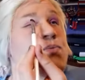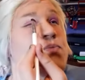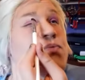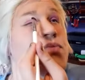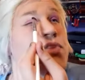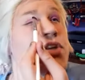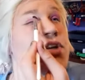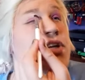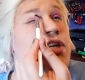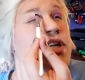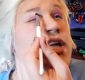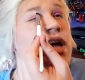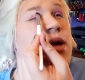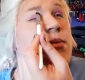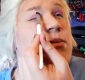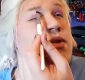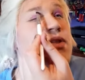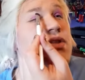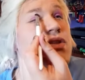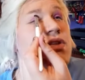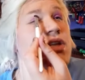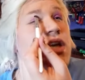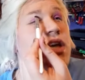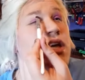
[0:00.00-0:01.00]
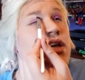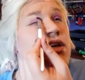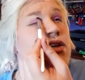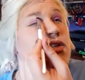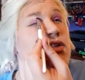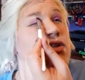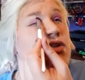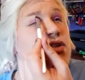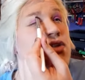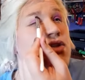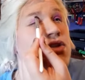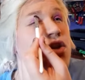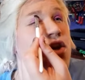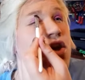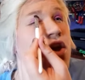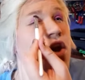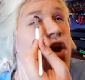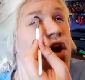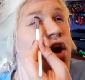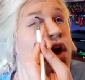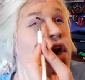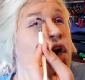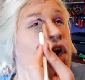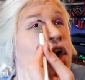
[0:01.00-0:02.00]
They're not mistakes.
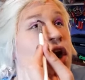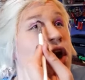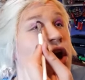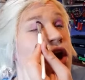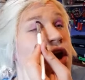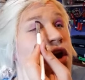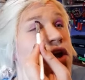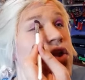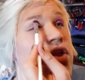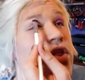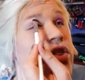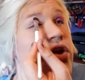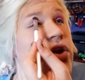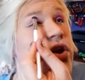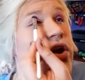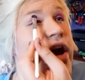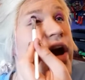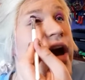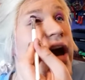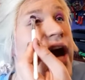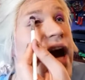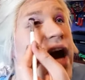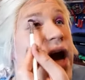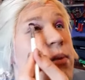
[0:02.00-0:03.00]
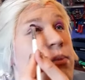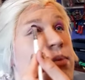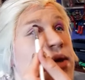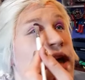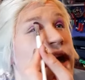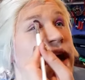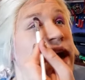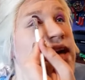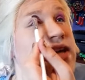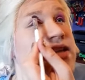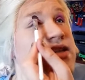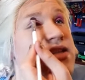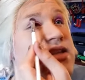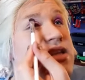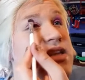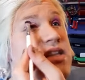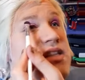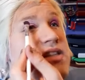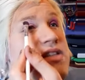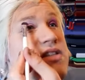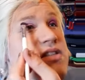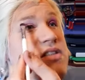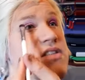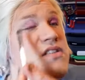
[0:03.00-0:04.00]
They're happy
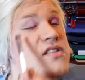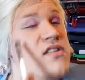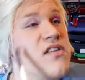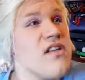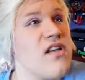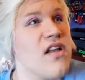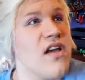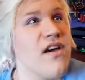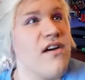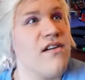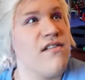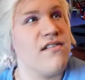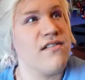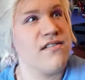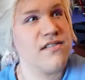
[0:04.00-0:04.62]
accidents, you know?